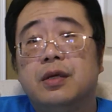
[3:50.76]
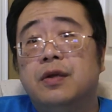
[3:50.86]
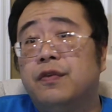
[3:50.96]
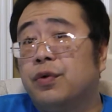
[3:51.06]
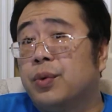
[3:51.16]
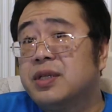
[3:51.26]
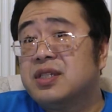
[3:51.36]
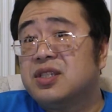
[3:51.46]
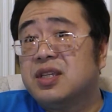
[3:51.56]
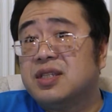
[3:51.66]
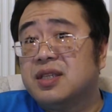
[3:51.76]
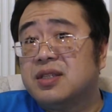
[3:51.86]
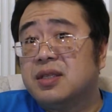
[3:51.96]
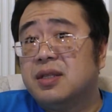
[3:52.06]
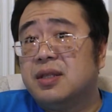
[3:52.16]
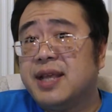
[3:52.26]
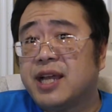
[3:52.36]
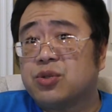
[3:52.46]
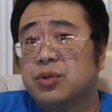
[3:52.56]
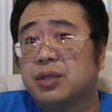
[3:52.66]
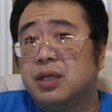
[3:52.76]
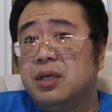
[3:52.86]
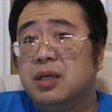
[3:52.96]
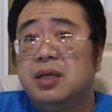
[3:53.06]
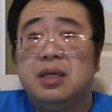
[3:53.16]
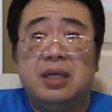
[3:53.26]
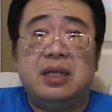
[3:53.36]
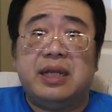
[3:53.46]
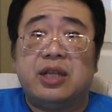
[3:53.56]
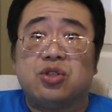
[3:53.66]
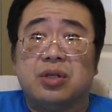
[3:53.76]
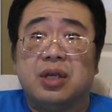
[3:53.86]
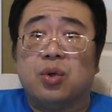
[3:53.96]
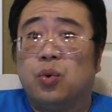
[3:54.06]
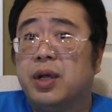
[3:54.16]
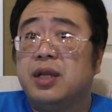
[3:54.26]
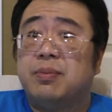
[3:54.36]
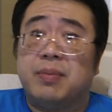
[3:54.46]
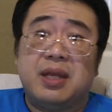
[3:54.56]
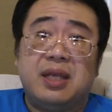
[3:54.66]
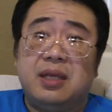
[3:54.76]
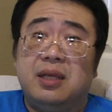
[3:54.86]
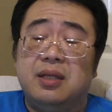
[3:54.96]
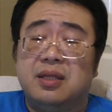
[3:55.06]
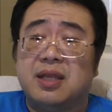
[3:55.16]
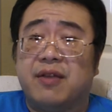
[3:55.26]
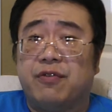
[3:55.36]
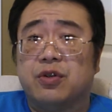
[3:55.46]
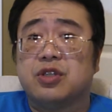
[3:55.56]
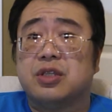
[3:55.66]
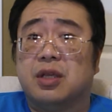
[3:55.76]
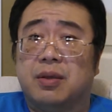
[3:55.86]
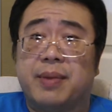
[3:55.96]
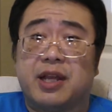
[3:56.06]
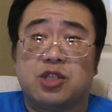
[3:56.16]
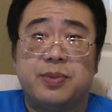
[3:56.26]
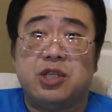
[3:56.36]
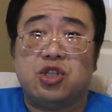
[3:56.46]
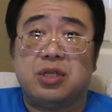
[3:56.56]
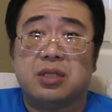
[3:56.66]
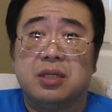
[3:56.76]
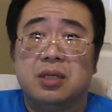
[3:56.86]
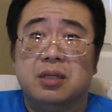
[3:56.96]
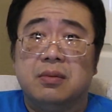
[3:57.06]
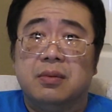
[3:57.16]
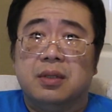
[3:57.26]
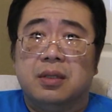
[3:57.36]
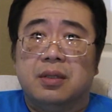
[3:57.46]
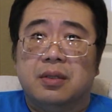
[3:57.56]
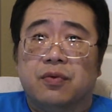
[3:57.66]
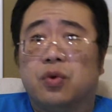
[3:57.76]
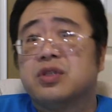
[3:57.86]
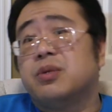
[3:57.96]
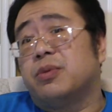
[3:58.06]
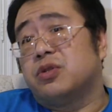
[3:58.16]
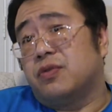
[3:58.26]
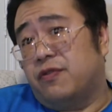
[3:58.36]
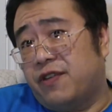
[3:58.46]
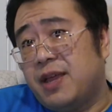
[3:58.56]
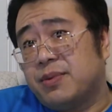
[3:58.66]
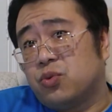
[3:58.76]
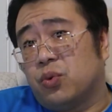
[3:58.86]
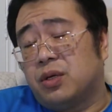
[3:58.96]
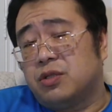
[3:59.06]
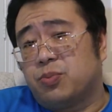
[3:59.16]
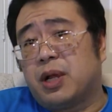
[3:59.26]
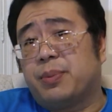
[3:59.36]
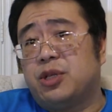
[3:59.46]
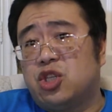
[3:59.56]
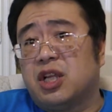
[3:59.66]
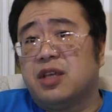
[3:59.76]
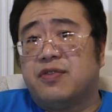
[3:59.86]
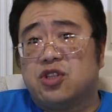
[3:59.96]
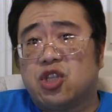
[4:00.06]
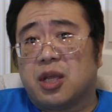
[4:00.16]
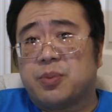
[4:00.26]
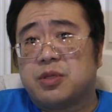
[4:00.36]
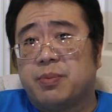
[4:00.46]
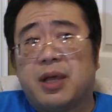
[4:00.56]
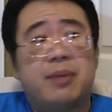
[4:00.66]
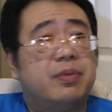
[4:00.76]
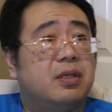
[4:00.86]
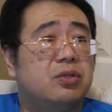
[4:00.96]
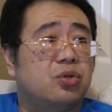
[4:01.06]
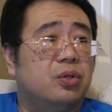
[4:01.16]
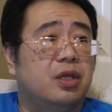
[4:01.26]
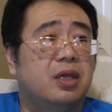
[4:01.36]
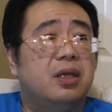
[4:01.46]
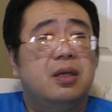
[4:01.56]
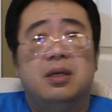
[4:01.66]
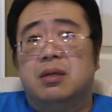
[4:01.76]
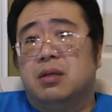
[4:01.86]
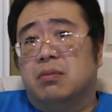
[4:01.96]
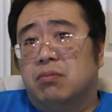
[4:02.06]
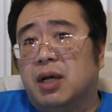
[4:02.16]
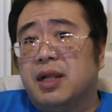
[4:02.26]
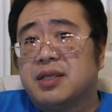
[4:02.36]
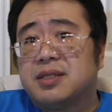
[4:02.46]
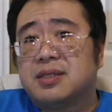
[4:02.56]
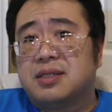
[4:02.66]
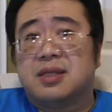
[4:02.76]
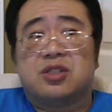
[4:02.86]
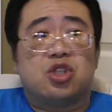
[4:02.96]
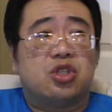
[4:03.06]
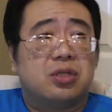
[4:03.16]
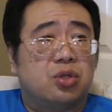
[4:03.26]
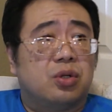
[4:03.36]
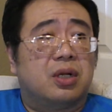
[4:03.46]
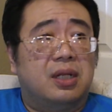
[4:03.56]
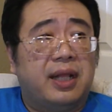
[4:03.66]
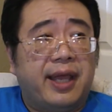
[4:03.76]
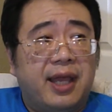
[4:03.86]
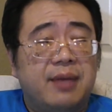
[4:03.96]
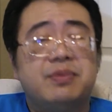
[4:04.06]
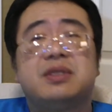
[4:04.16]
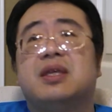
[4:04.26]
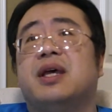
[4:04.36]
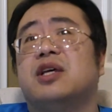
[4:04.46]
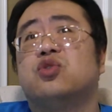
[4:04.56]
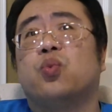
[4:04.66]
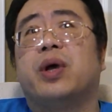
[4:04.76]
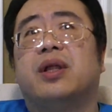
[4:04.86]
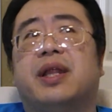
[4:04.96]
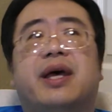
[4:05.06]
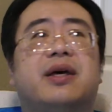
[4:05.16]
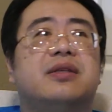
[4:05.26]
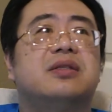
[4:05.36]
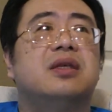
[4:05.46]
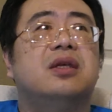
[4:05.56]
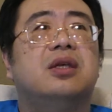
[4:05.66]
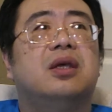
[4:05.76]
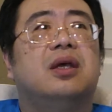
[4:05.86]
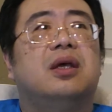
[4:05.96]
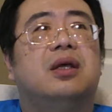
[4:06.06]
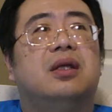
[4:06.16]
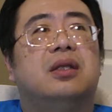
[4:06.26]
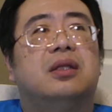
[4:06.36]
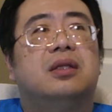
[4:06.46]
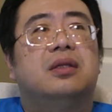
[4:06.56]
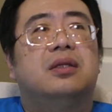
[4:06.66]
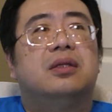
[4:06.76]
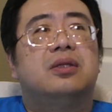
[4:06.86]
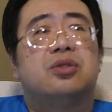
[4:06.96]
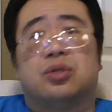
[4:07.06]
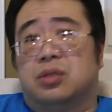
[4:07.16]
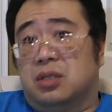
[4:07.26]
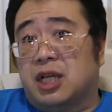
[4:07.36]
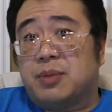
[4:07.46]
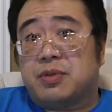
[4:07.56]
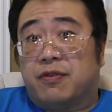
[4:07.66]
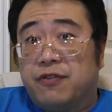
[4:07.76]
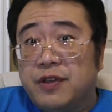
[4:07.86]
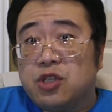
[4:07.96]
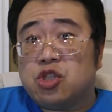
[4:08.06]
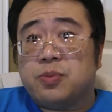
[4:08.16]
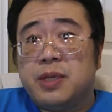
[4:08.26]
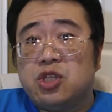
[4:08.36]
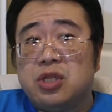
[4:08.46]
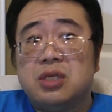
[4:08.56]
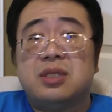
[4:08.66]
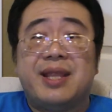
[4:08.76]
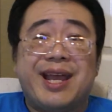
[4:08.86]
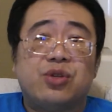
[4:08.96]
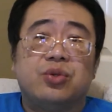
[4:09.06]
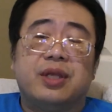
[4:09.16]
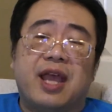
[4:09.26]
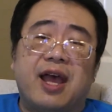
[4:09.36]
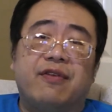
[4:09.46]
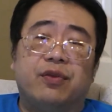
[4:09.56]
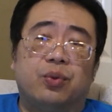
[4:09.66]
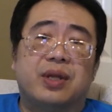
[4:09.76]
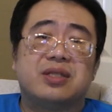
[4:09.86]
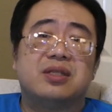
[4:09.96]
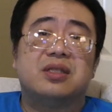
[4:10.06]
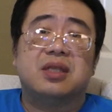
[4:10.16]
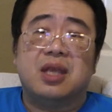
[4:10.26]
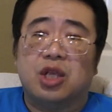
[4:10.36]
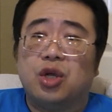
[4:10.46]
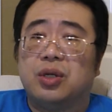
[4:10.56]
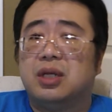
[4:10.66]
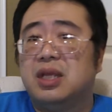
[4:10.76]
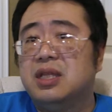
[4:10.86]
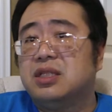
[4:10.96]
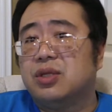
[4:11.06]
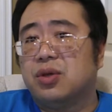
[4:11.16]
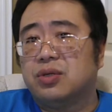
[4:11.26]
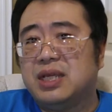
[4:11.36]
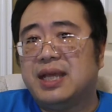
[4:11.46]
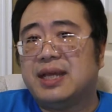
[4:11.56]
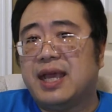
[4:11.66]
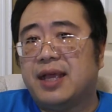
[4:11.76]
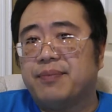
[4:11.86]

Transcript: Fluorescence exists naturally in nature in quite a many diverse amount of species. Of course, the most famous one is probably jellyfish that to mind, but certainly mollusks such as certain clams, as well as certain types of fish species, naturally have fluorescence encoded into their DNA.